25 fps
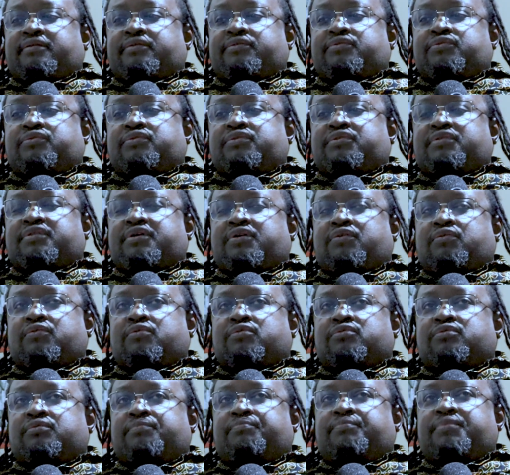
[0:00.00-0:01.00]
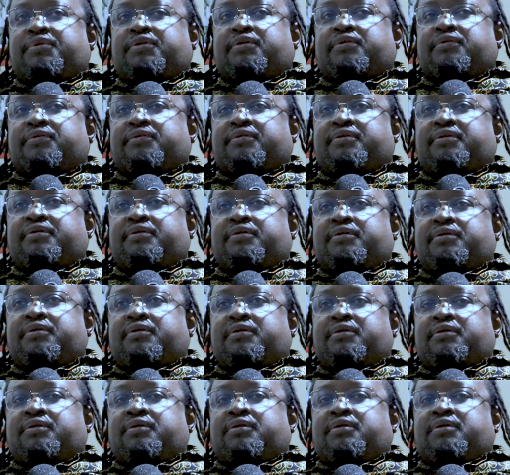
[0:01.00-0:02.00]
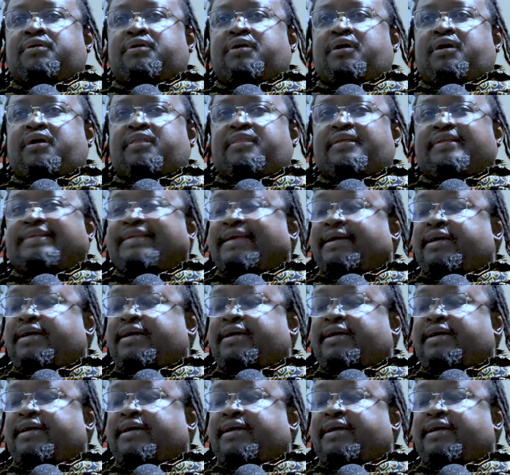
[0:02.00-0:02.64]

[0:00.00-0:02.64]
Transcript: during the colonial period, the